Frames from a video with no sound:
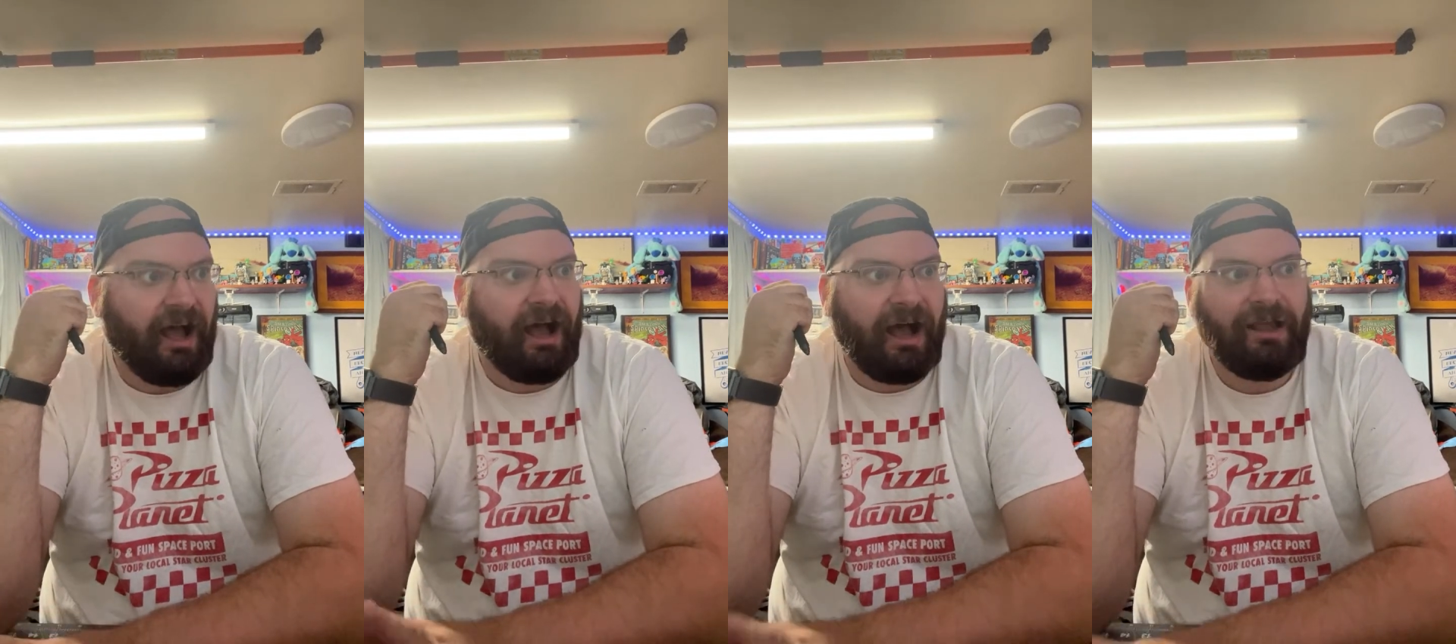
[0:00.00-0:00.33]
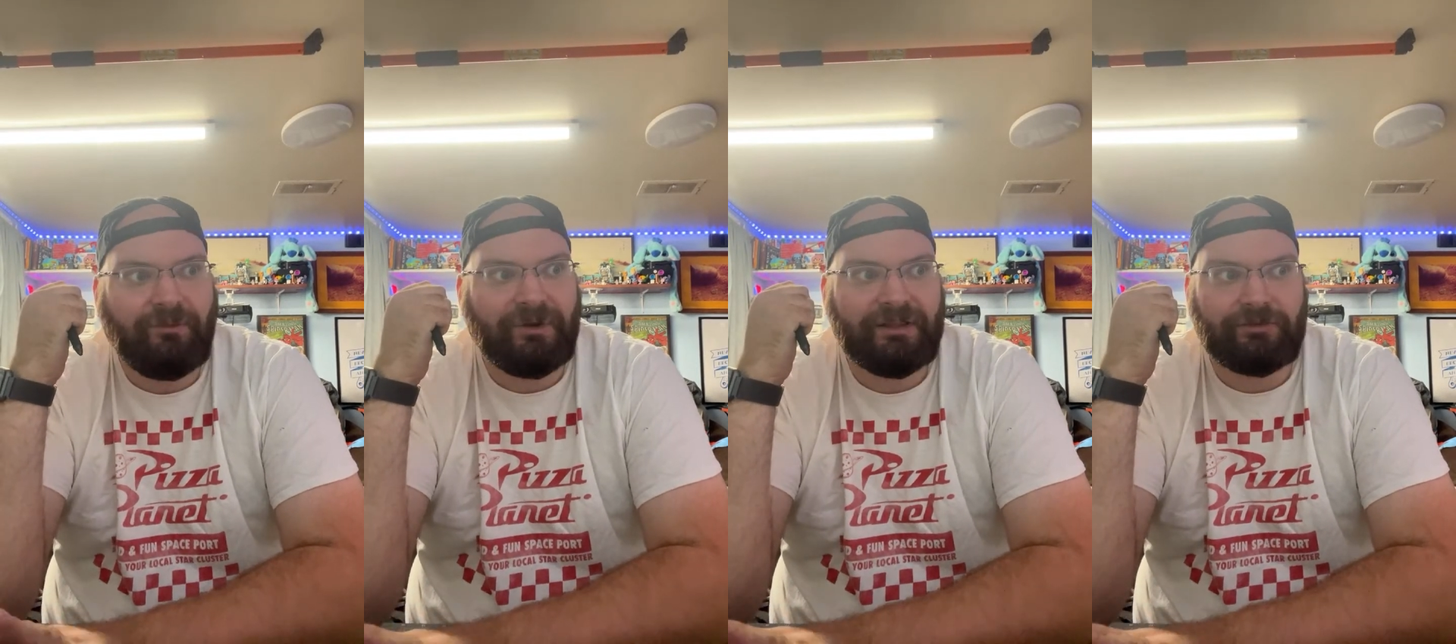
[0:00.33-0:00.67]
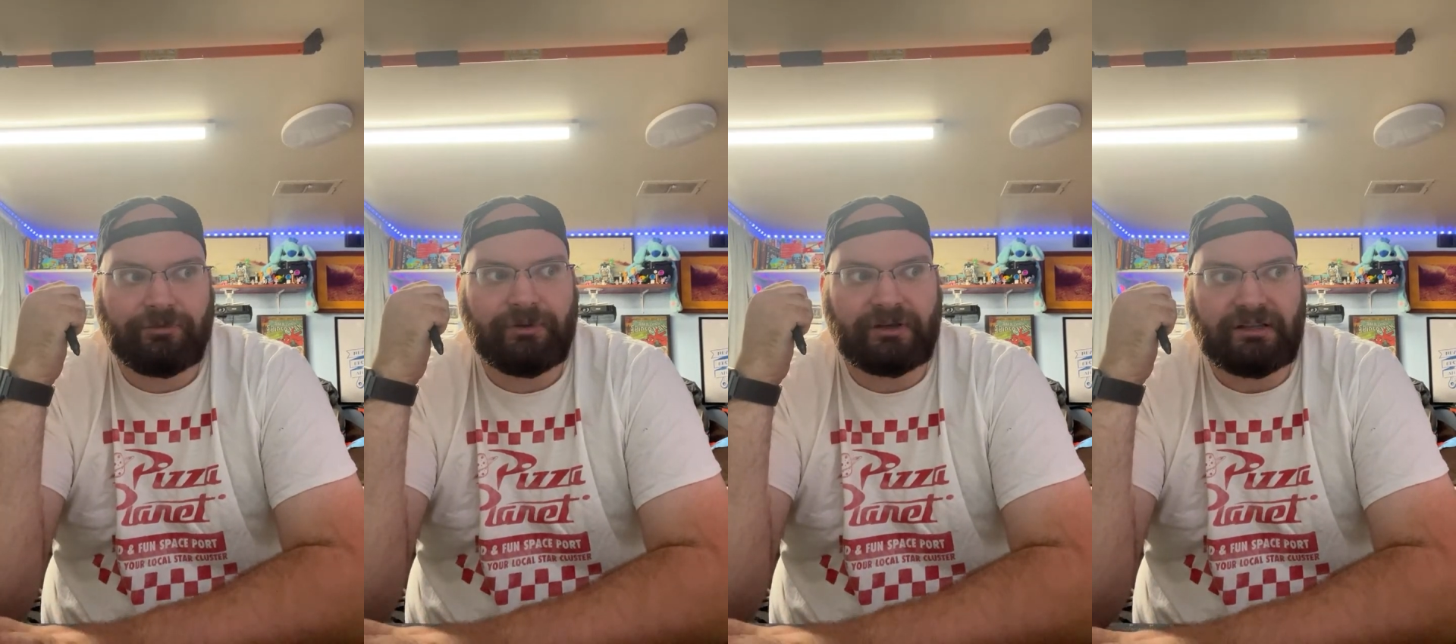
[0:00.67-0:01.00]
I went
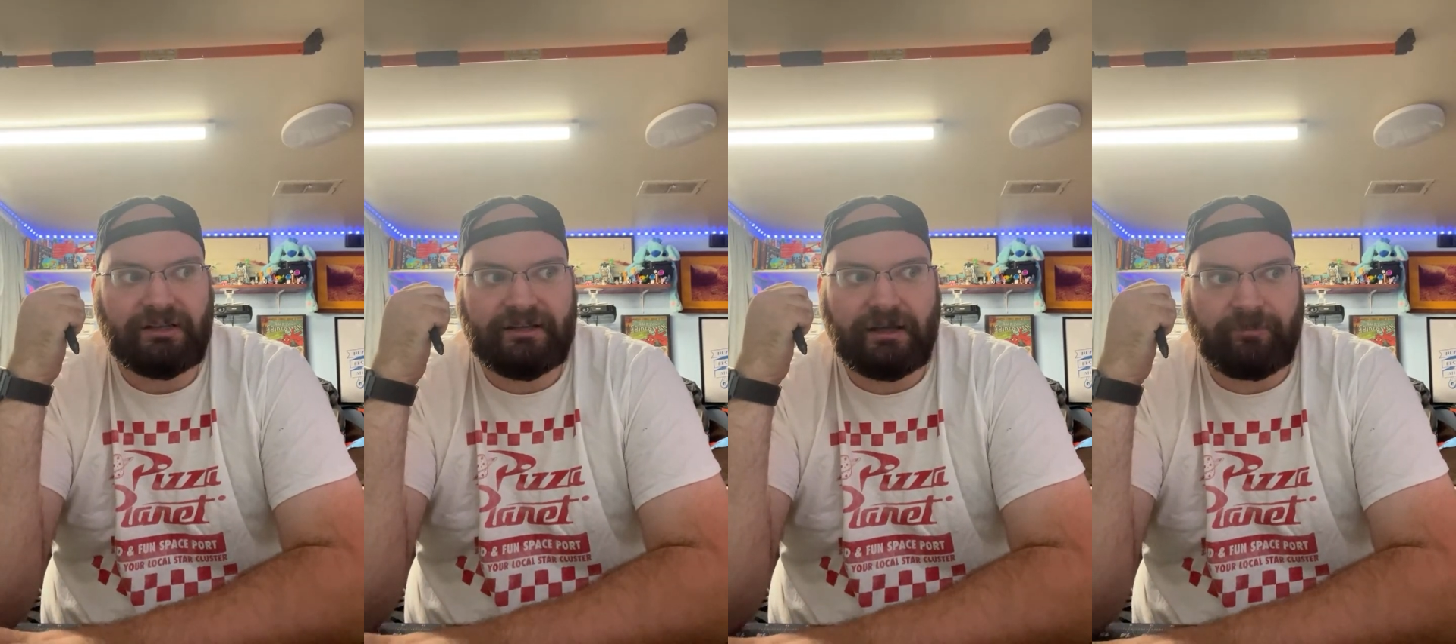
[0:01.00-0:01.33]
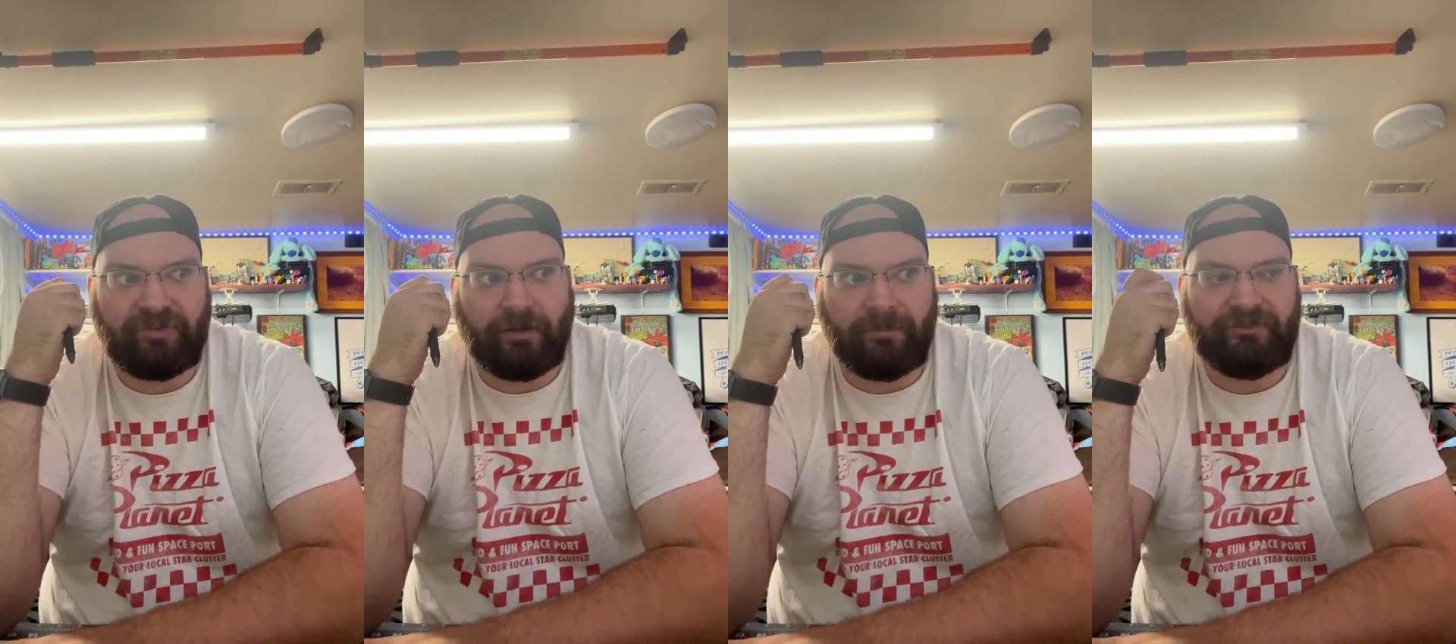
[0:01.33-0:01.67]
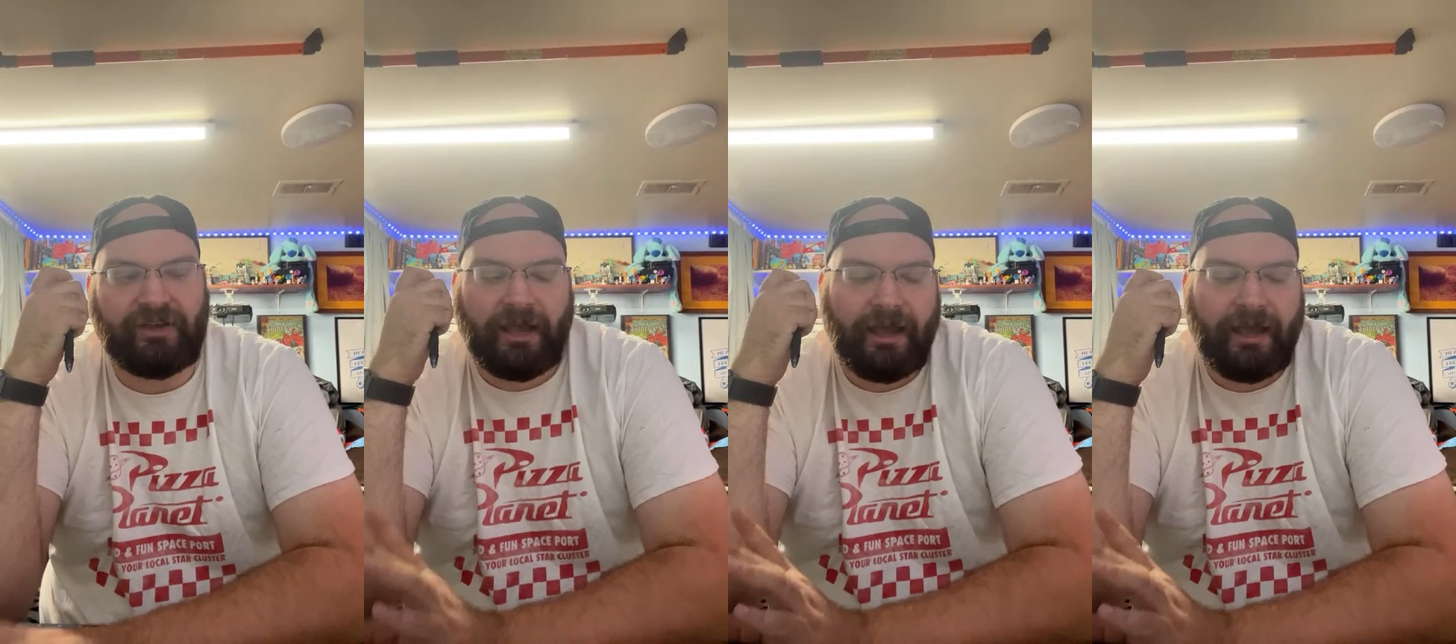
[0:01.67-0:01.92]
through and cleaned up some of it